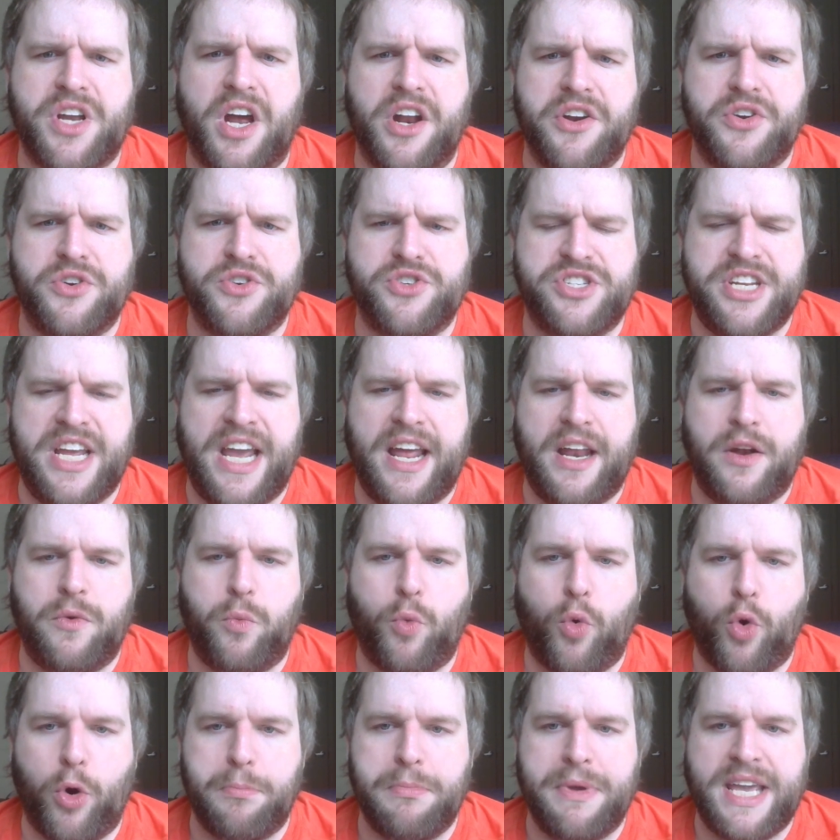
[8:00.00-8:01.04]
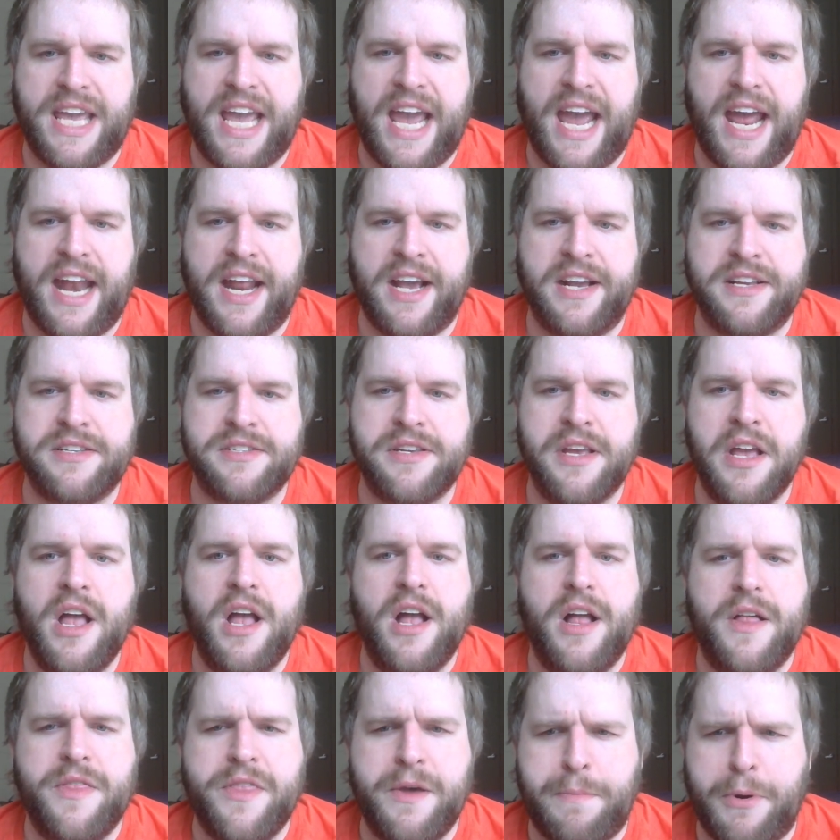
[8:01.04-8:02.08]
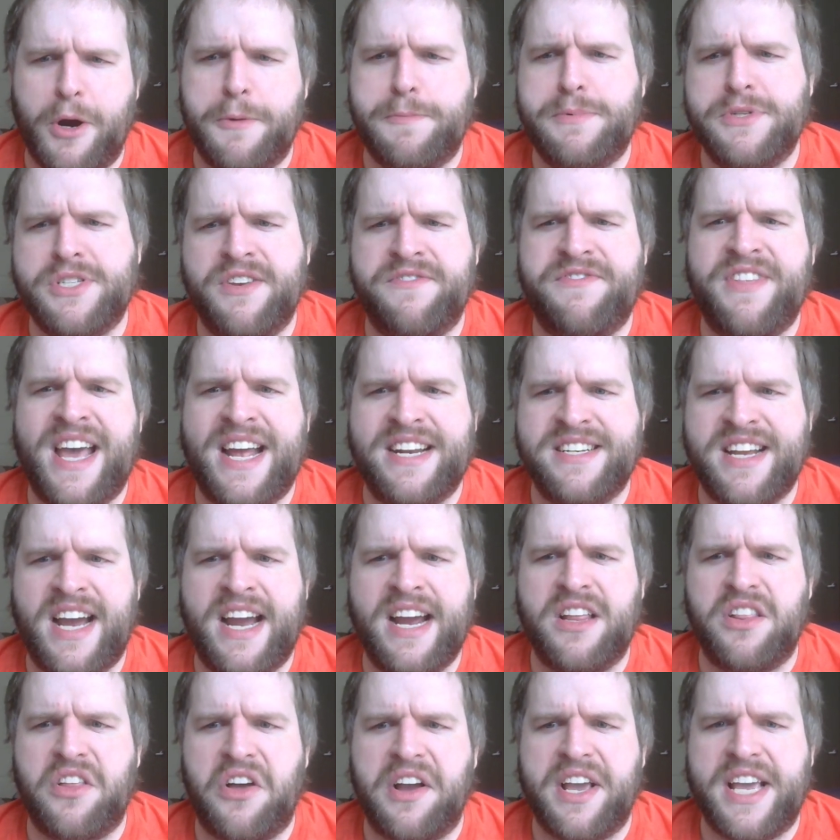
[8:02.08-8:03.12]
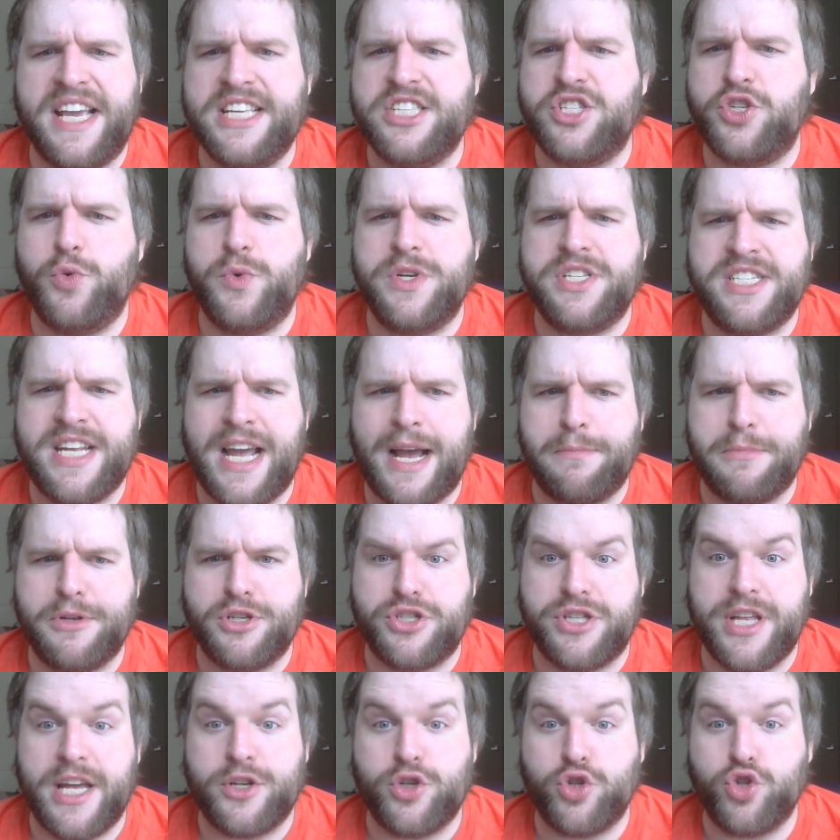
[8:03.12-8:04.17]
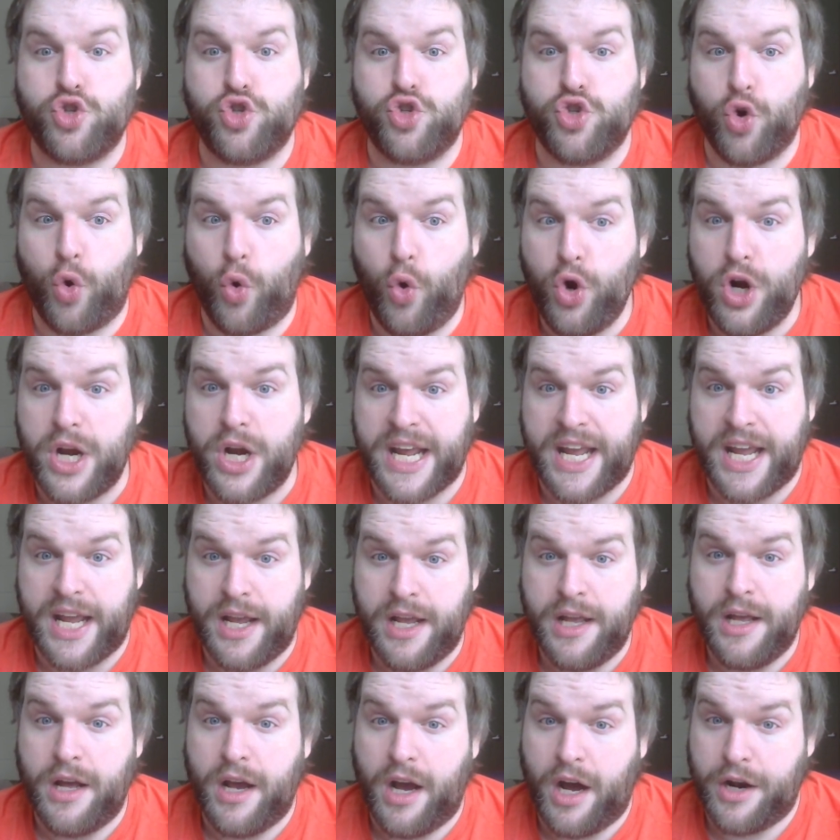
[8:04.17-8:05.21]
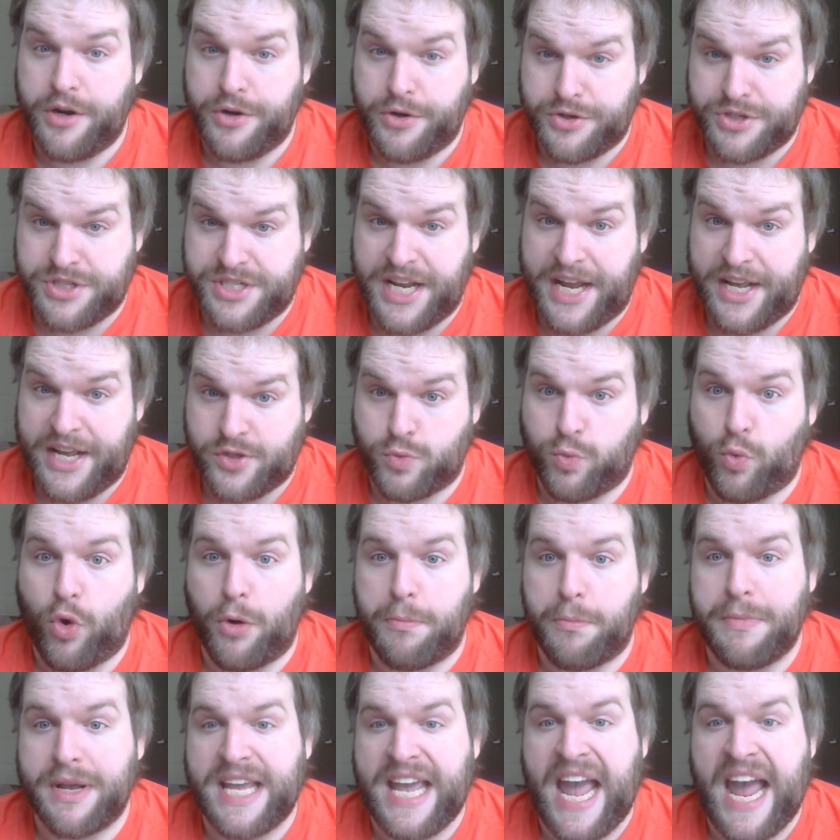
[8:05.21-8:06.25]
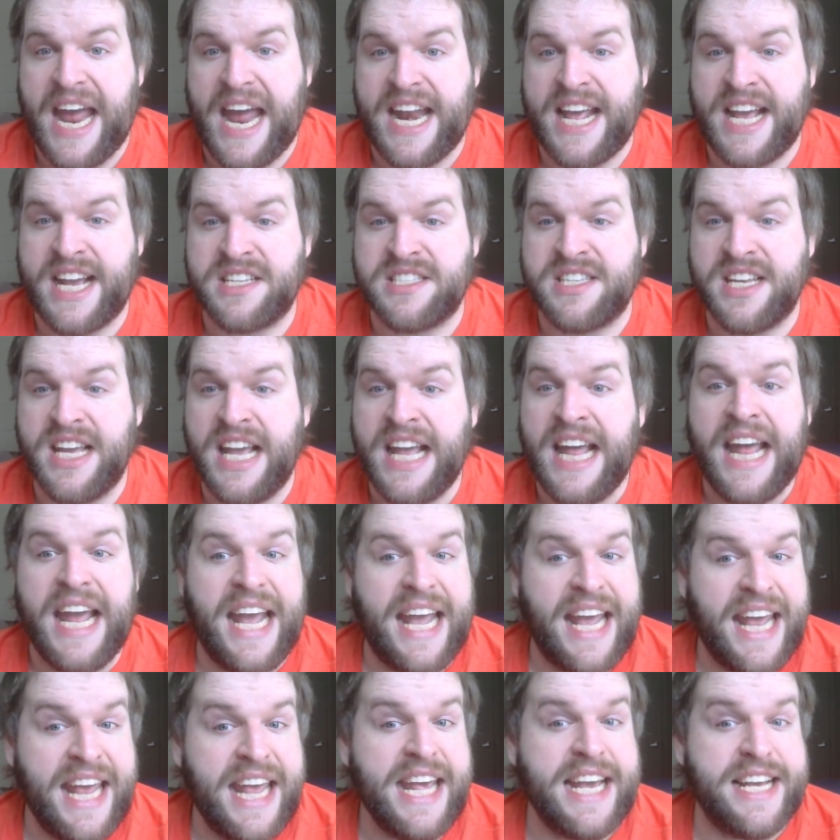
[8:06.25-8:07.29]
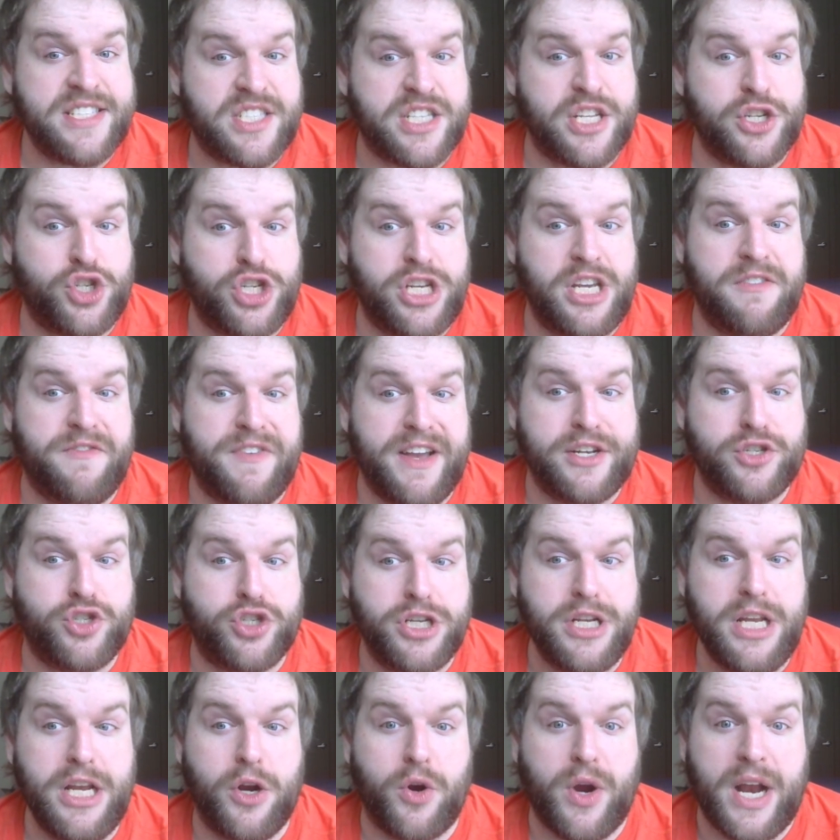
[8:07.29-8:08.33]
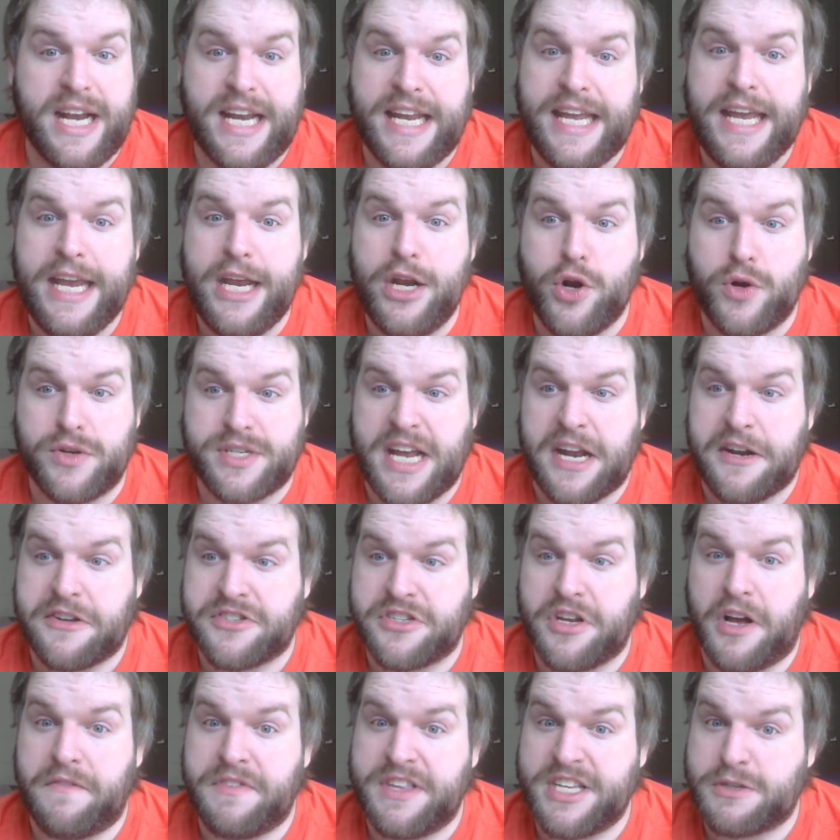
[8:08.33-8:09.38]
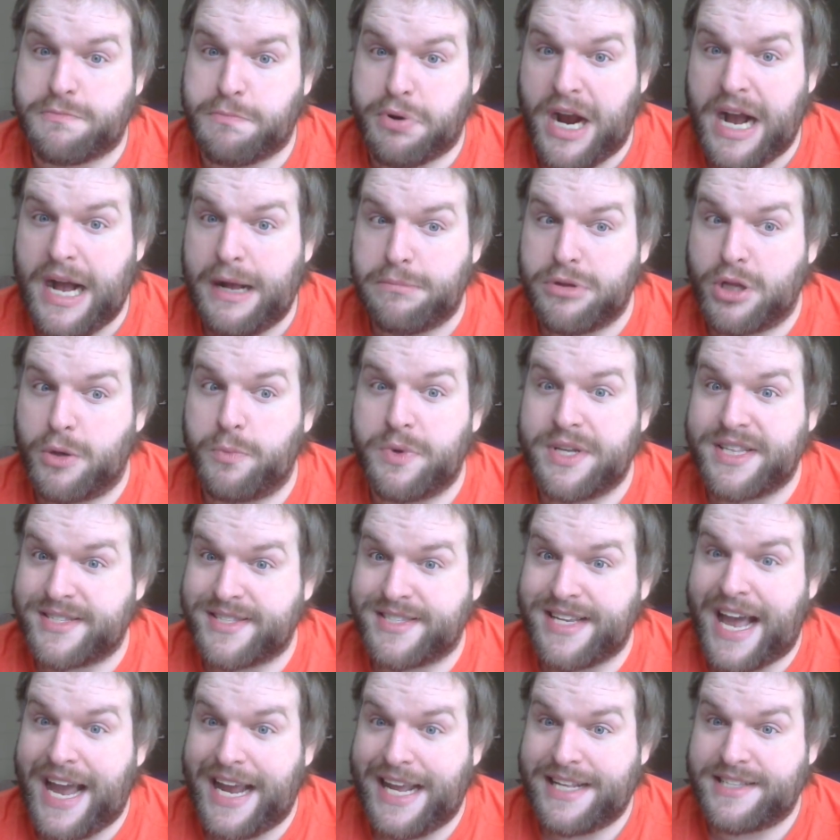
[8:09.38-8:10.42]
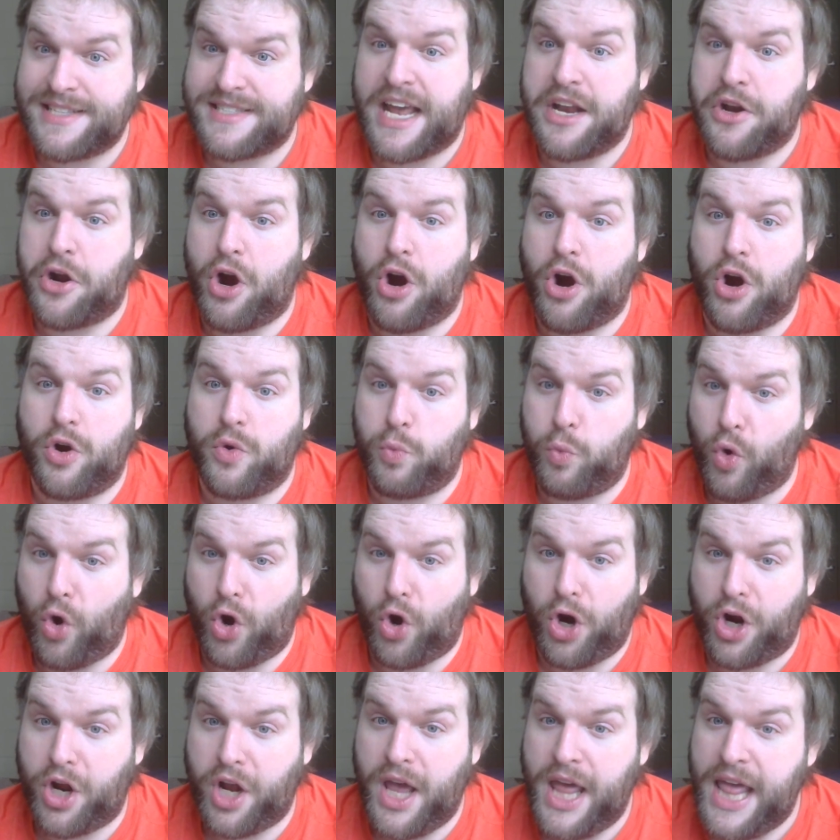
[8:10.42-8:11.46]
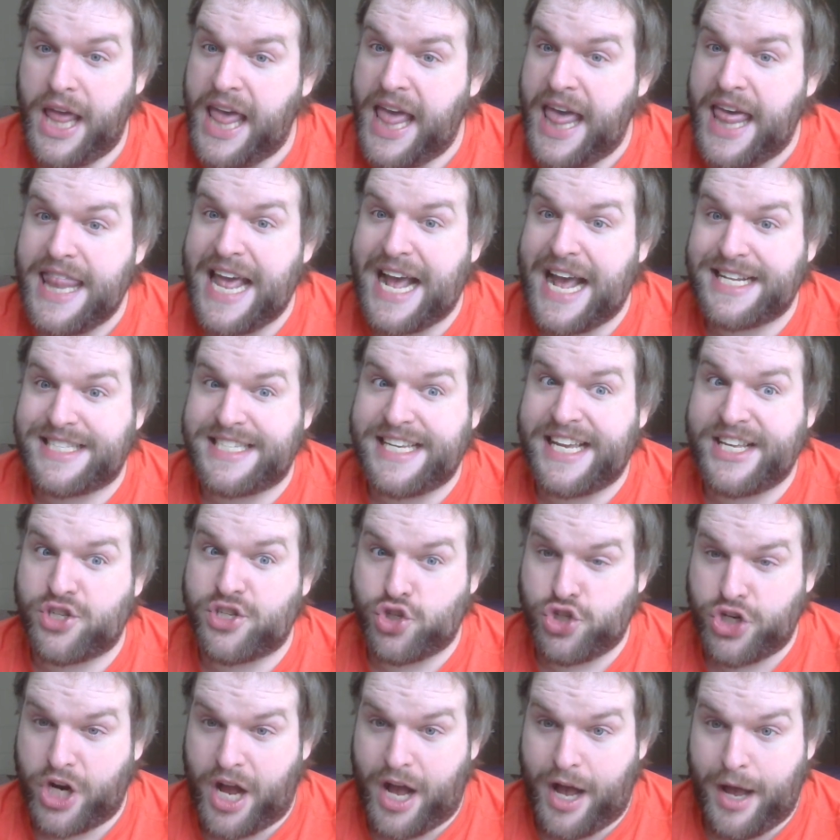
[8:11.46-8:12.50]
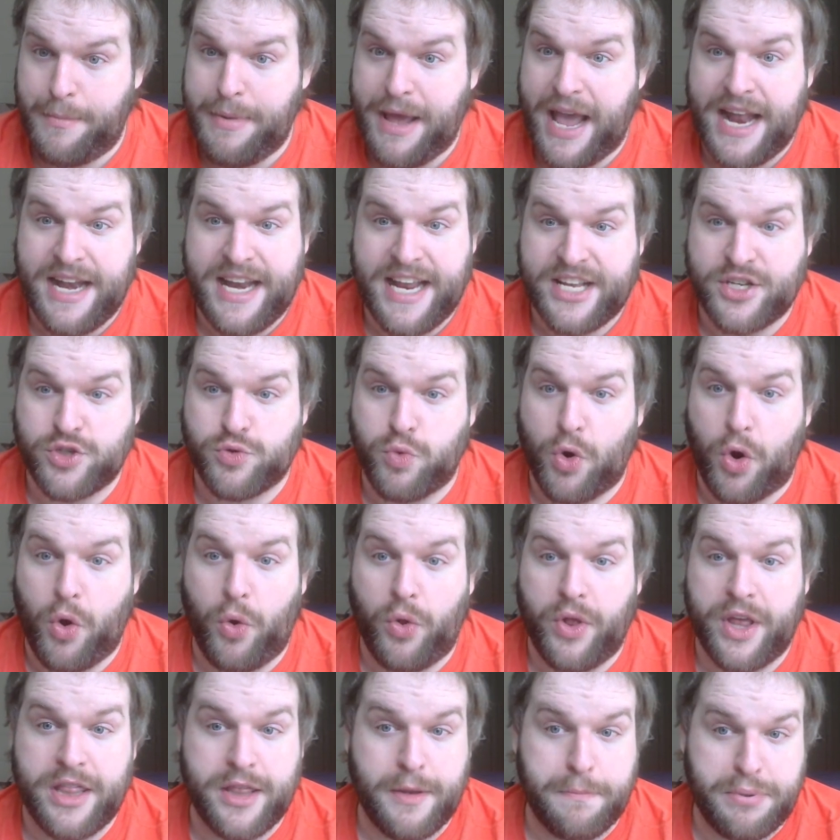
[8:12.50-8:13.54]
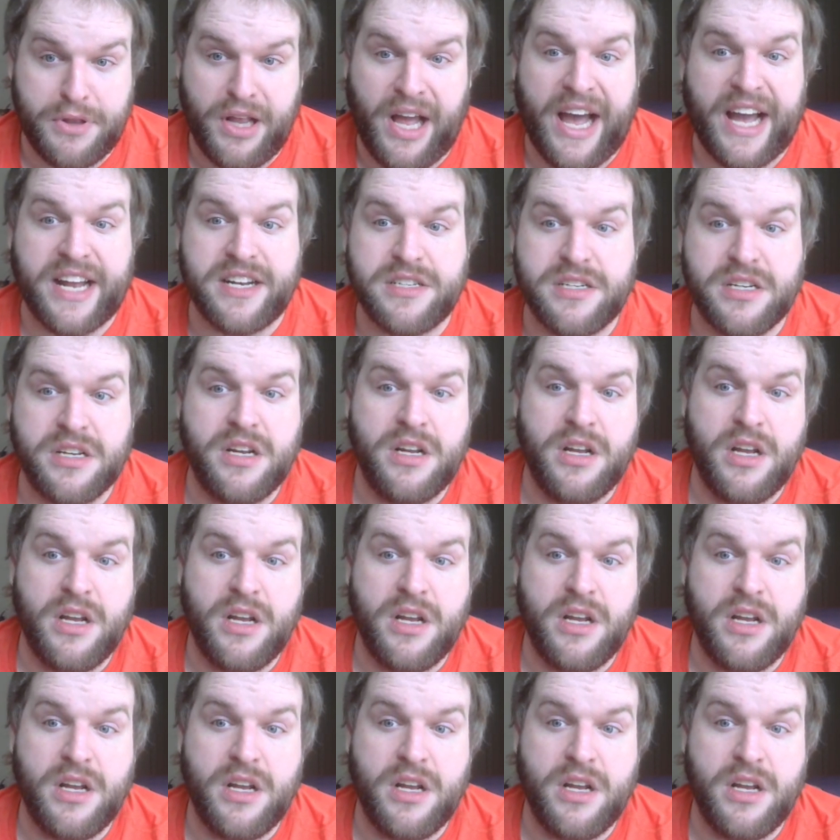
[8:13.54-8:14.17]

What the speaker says: understand warp mechanics. The purpose of that dialogue is to establish that Geordi understands warp mechanics. He is the chief engineer and he knows how to solve this problem with science and hard work. That's his job and his role in the plot.